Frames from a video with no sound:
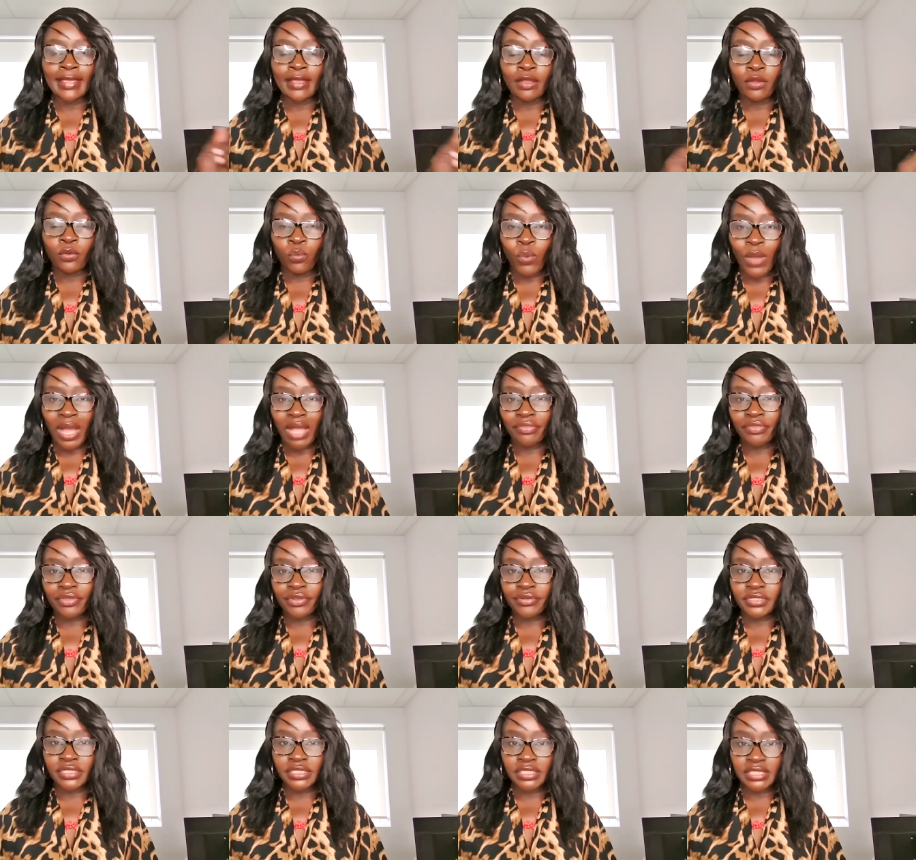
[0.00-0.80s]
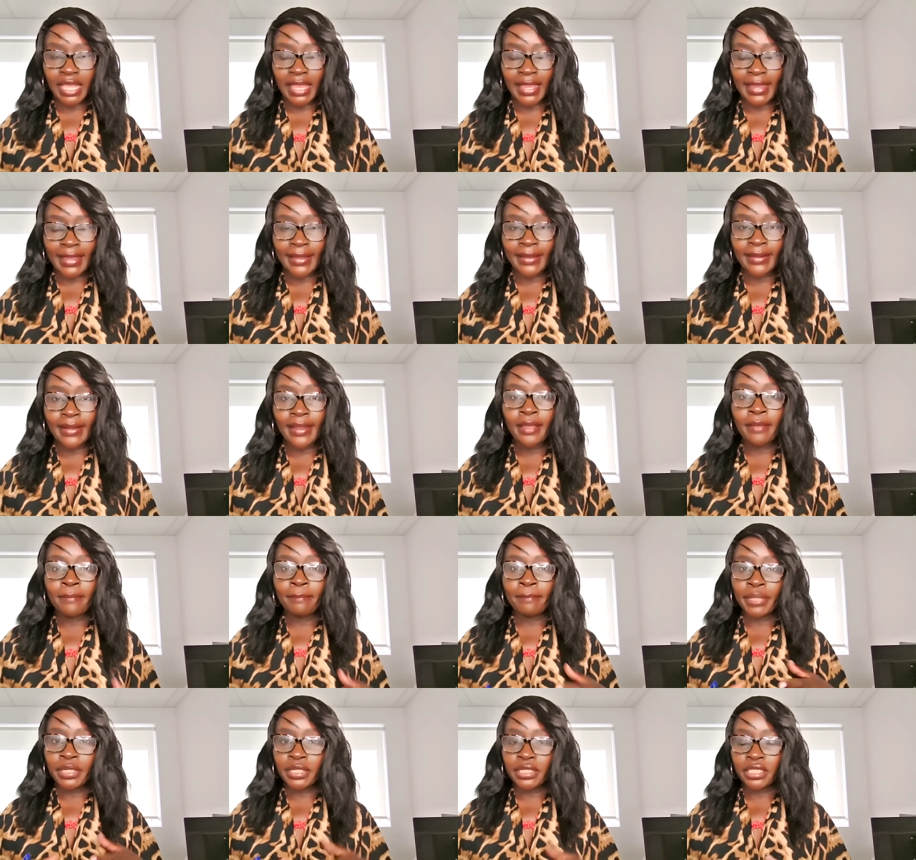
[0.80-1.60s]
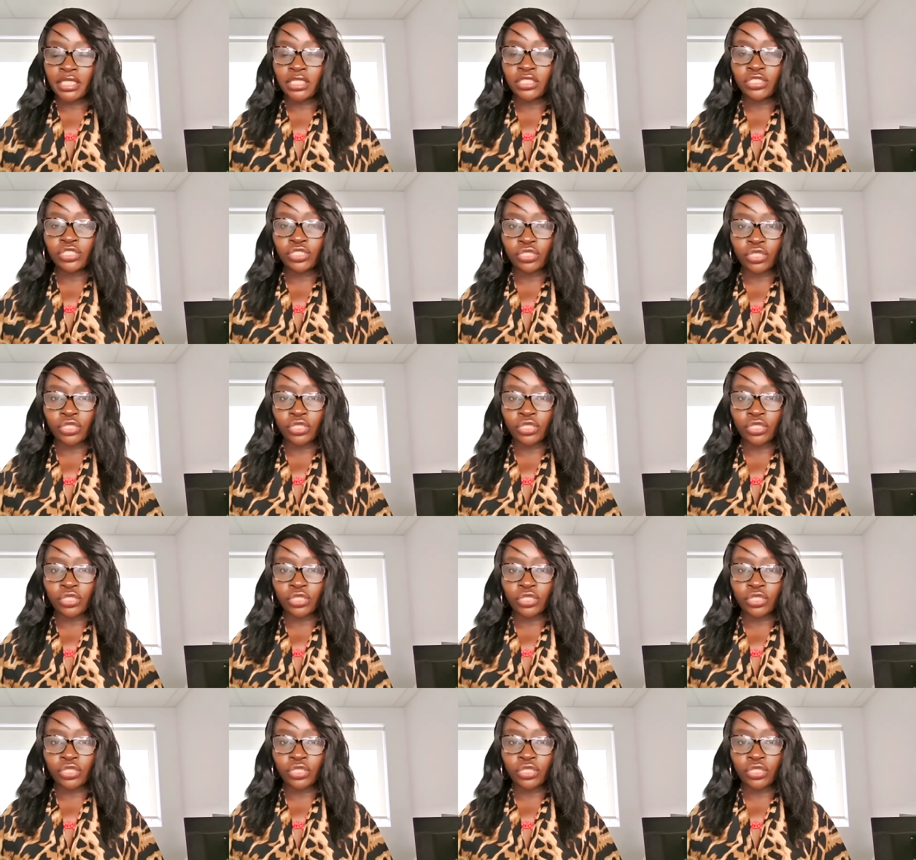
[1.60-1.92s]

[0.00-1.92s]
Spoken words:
while they're detained, please